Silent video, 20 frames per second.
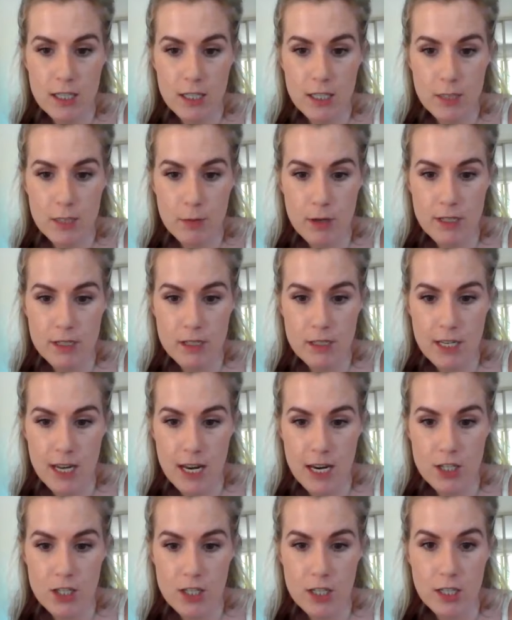did this
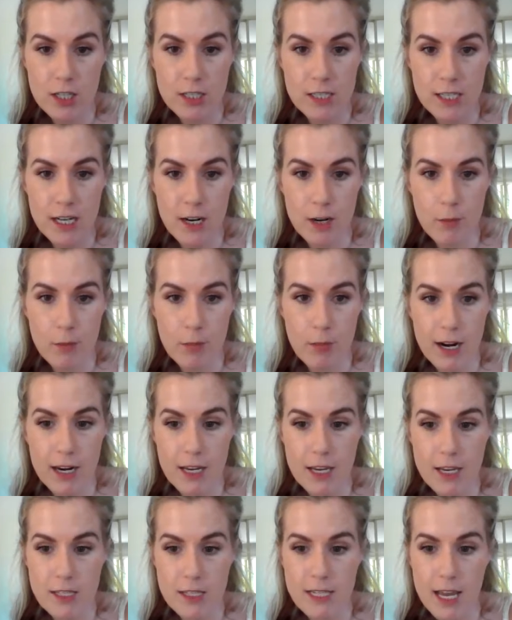presentation and started
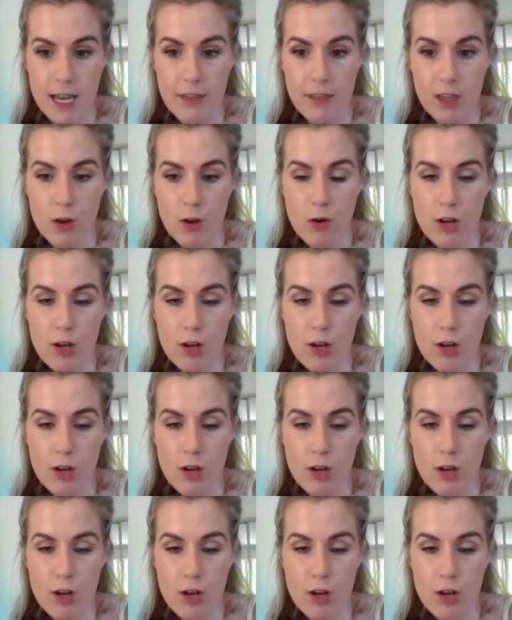breaking down the